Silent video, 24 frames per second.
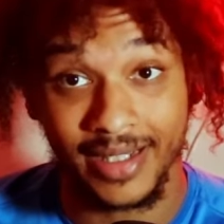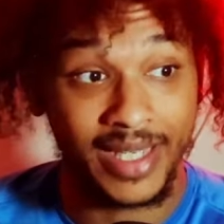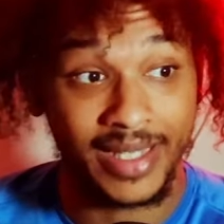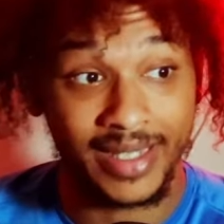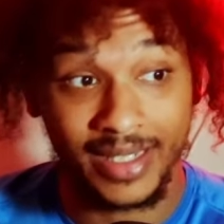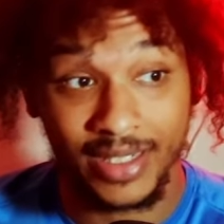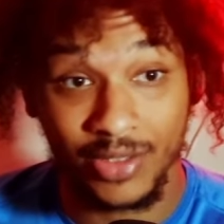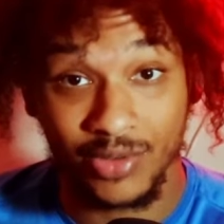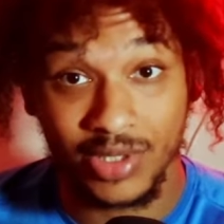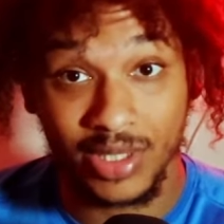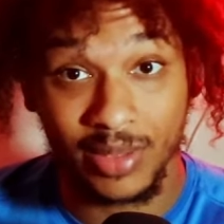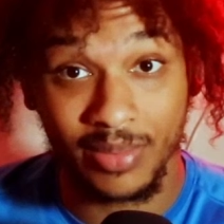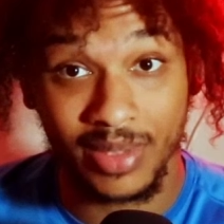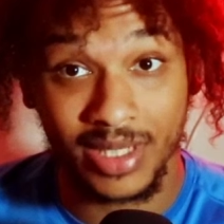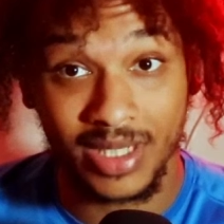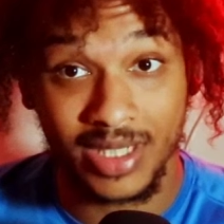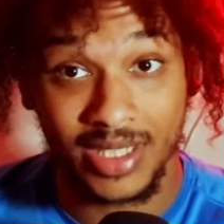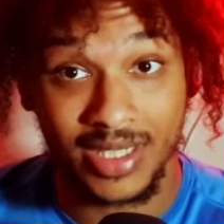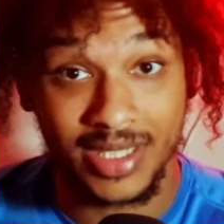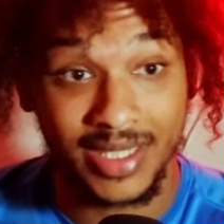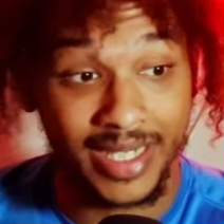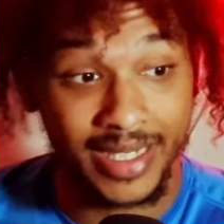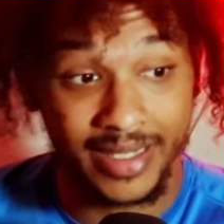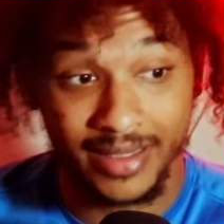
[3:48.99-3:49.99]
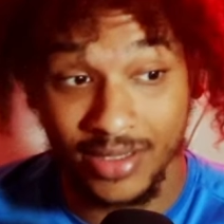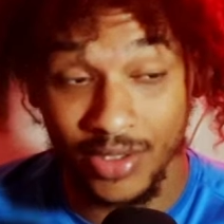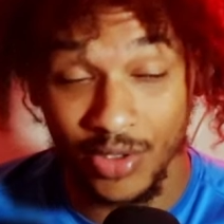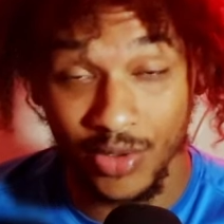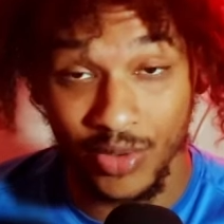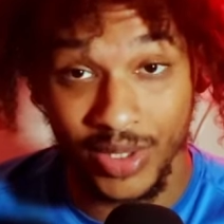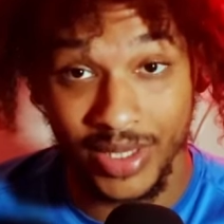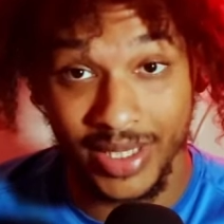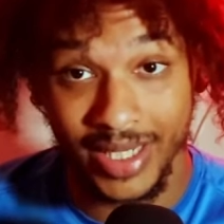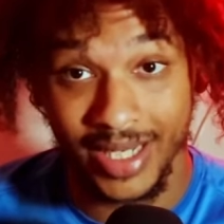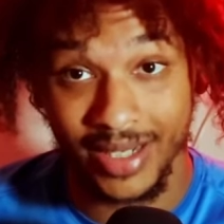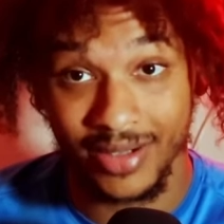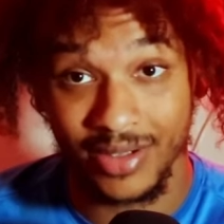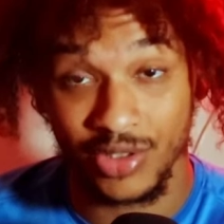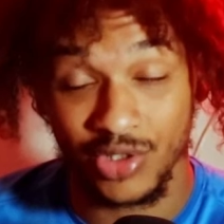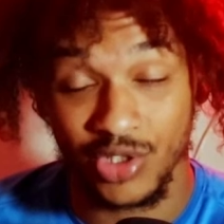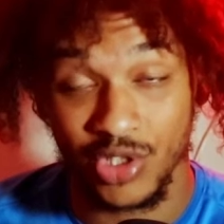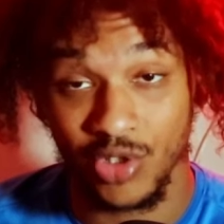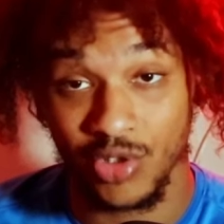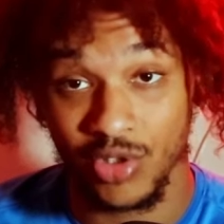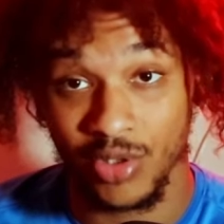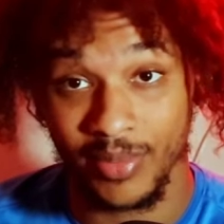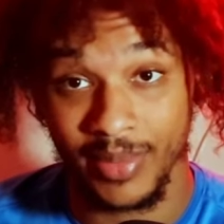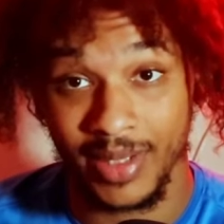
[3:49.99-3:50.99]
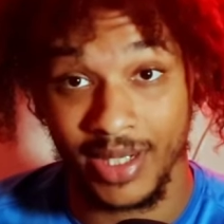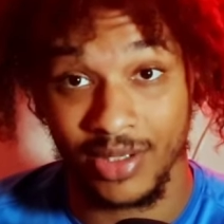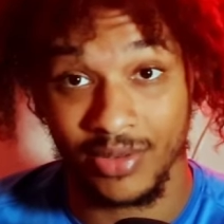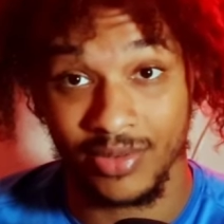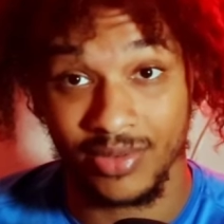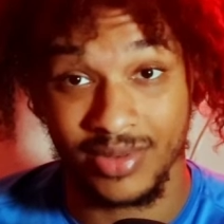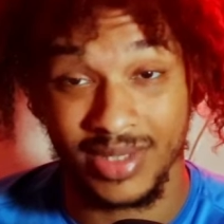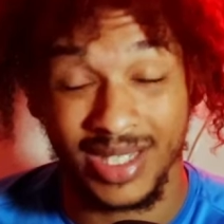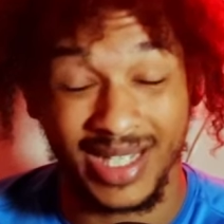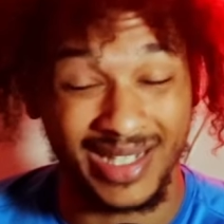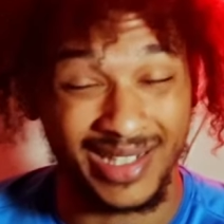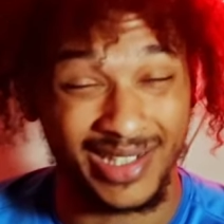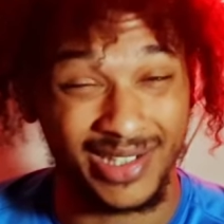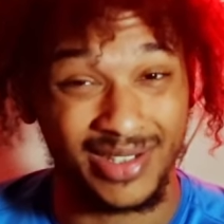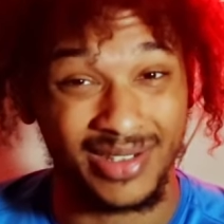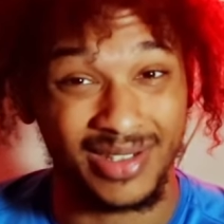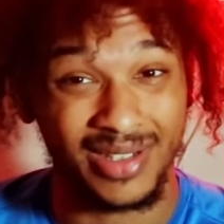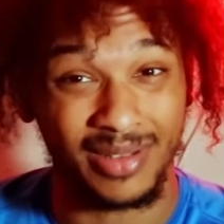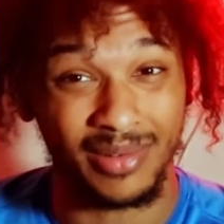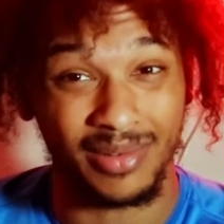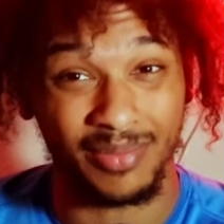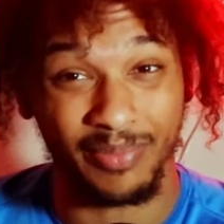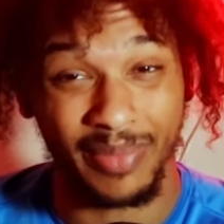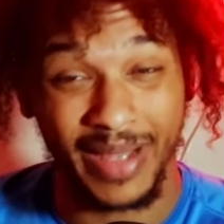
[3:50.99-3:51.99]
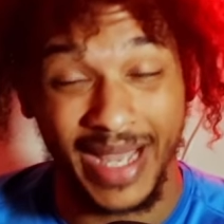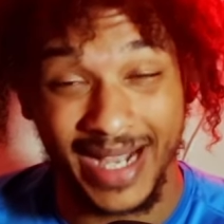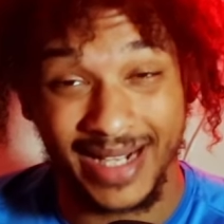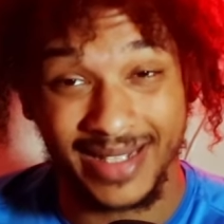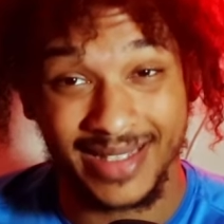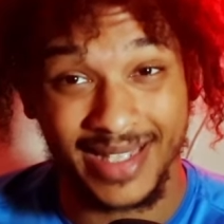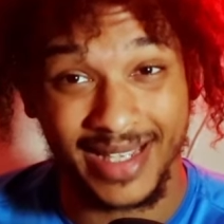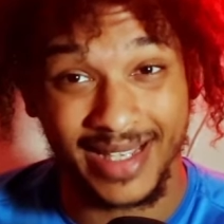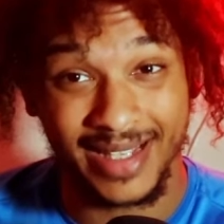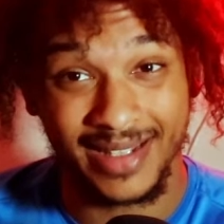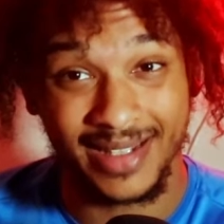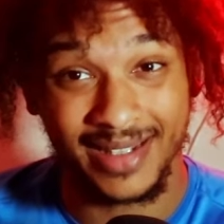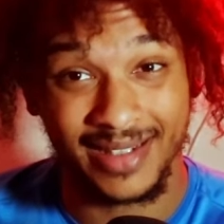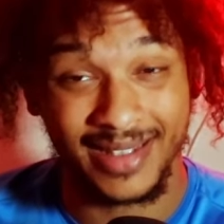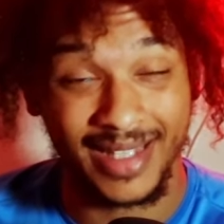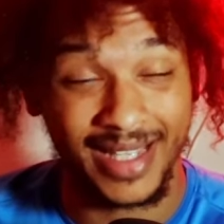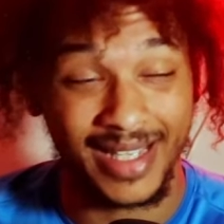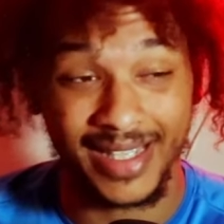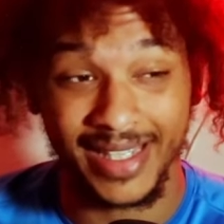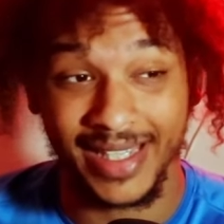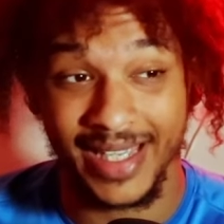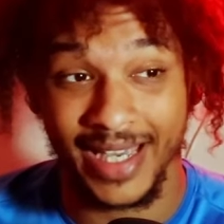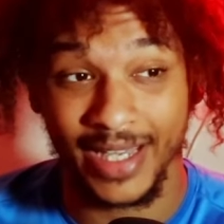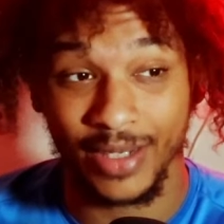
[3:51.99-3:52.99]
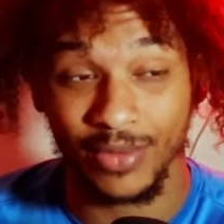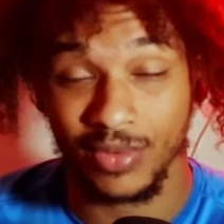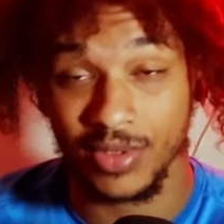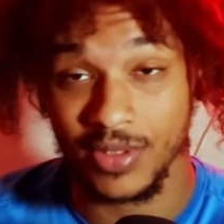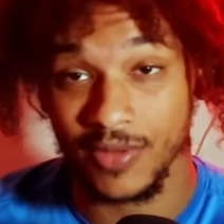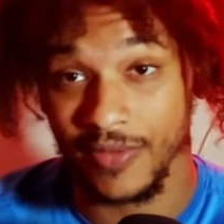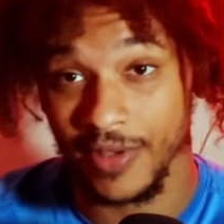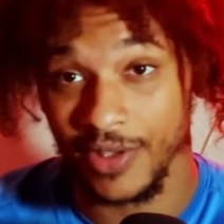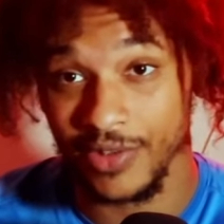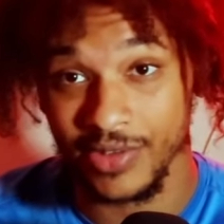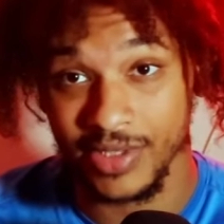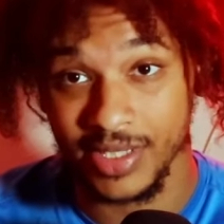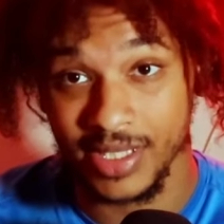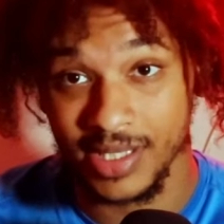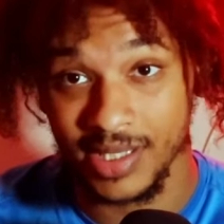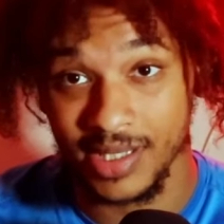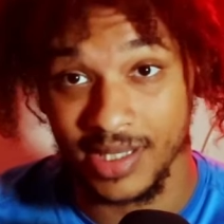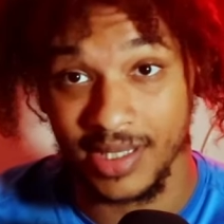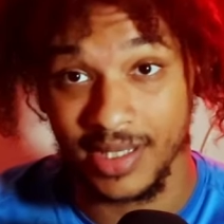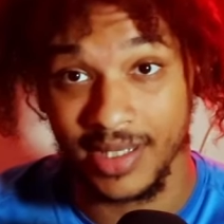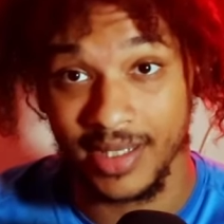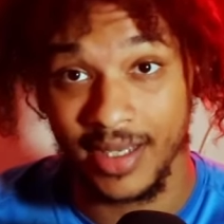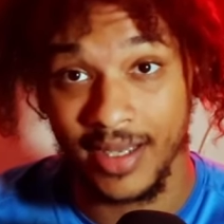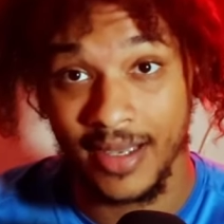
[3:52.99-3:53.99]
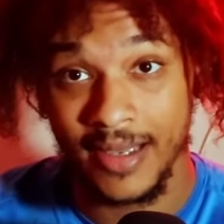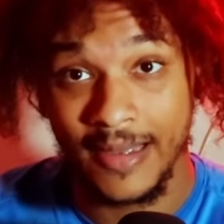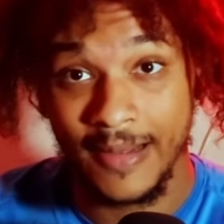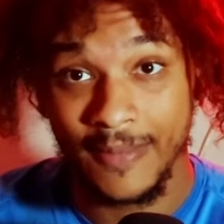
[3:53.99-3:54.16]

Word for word: And then he was able to just take Tony down and choke him out. And he, the back take that he had was very slick.